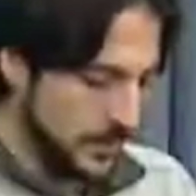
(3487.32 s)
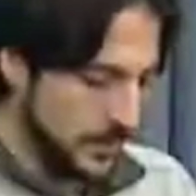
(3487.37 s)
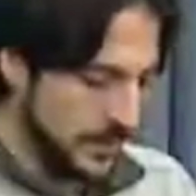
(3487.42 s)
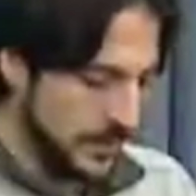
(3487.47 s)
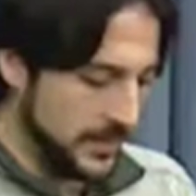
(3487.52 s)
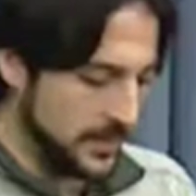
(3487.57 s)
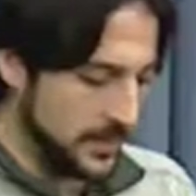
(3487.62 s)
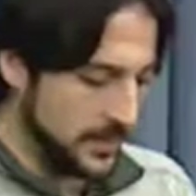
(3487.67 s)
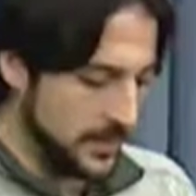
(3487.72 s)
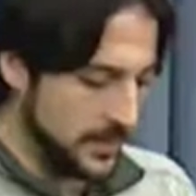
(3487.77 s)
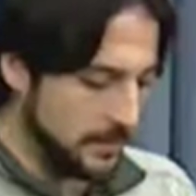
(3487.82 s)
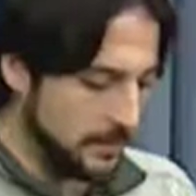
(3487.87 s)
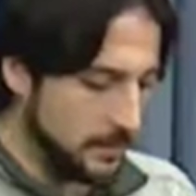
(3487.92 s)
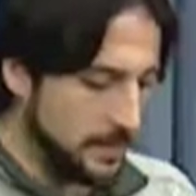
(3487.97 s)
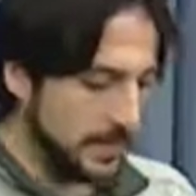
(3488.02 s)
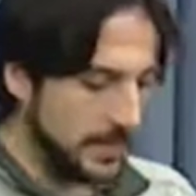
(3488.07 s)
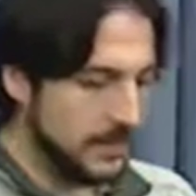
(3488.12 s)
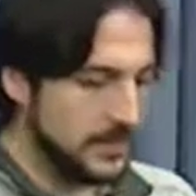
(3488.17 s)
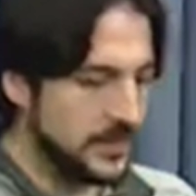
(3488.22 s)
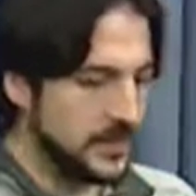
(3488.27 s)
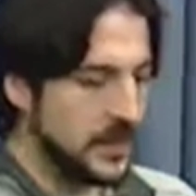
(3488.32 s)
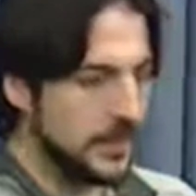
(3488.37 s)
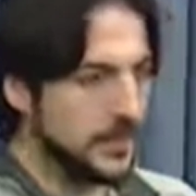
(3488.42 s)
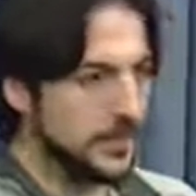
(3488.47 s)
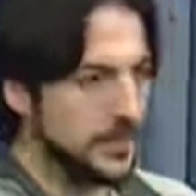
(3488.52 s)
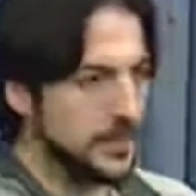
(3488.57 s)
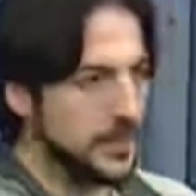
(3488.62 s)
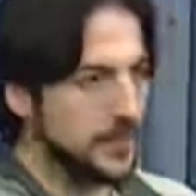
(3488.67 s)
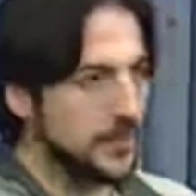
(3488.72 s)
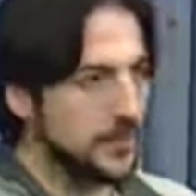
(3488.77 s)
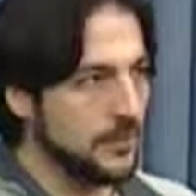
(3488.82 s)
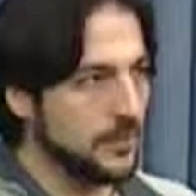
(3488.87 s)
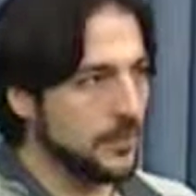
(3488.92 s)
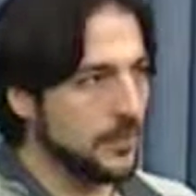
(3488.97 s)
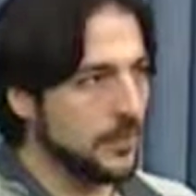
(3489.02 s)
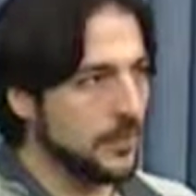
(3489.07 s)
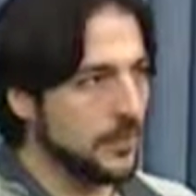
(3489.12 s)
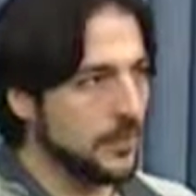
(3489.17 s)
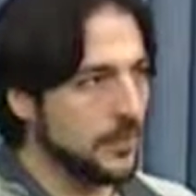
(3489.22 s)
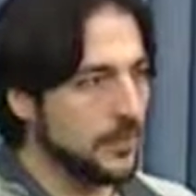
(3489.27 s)
by inner planes I mean
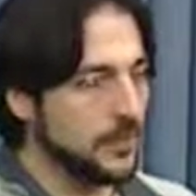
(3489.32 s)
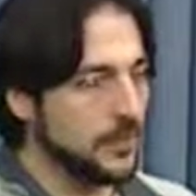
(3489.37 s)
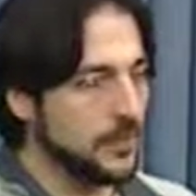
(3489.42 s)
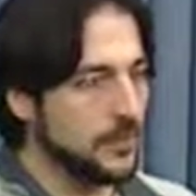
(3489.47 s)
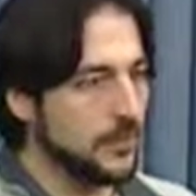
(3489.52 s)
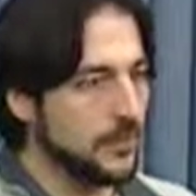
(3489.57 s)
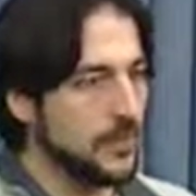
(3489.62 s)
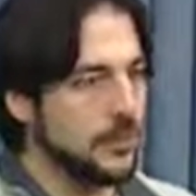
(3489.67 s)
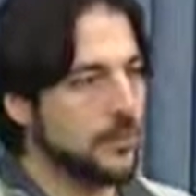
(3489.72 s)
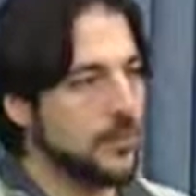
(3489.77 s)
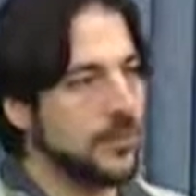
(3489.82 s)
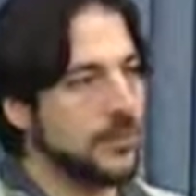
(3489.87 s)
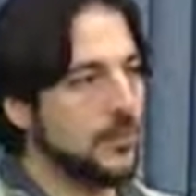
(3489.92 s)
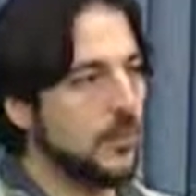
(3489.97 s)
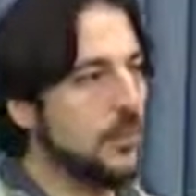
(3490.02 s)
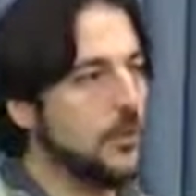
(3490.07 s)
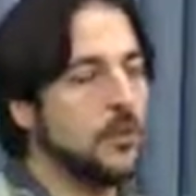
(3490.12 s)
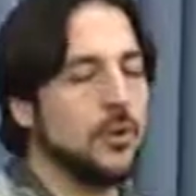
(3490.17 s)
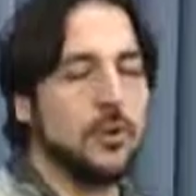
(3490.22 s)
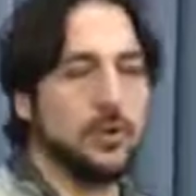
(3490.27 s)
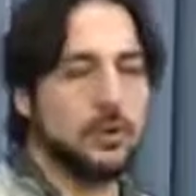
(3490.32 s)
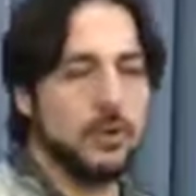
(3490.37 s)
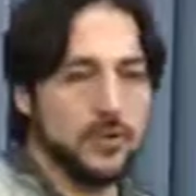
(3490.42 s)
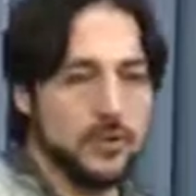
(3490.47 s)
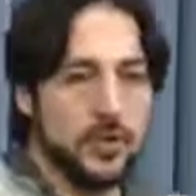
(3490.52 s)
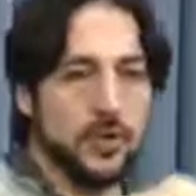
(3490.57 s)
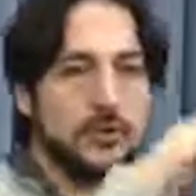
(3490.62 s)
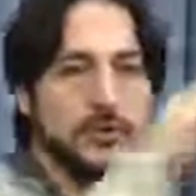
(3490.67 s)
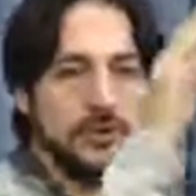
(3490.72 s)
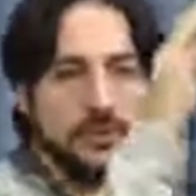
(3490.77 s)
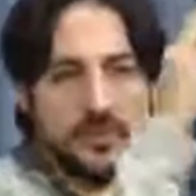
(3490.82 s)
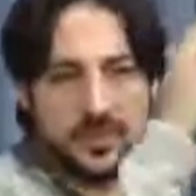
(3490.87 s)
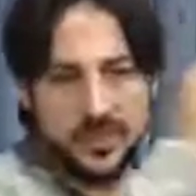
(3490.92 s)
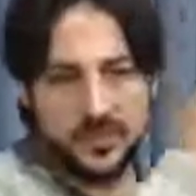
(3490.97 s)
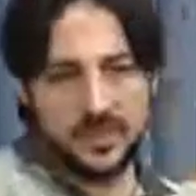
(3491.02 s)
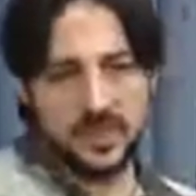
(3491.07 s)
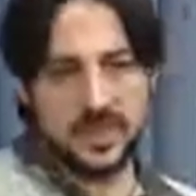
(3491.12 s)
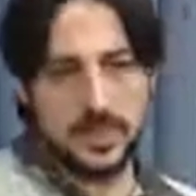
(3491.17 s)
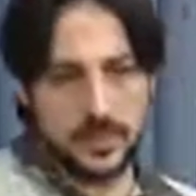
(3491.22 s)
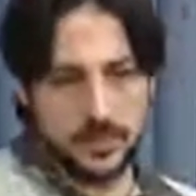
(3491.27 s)
all
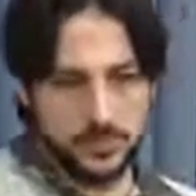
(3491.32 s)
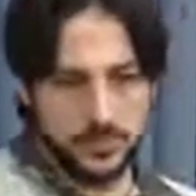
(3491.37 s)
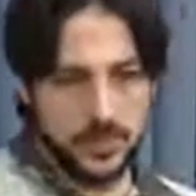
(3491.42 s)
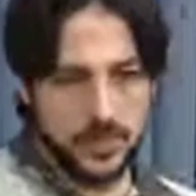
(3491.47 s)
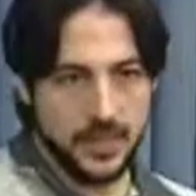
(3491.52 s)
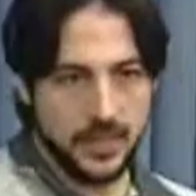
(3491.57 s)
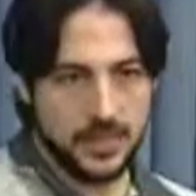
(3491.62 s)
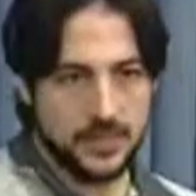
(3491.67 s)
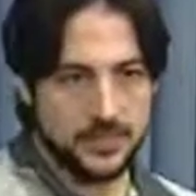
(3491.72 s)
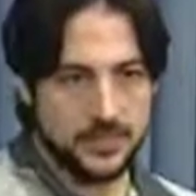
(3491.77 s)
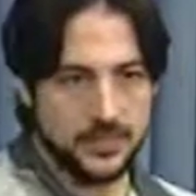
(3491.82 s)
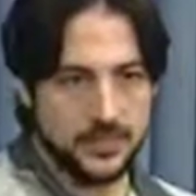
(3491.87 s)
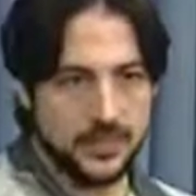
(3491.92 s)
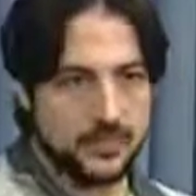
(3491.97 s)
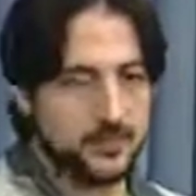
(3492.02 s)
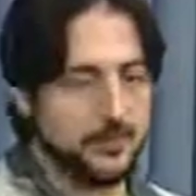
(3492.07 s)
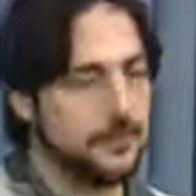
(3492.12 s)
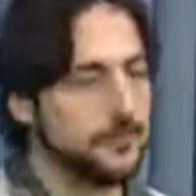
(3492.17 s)
non-physical planes.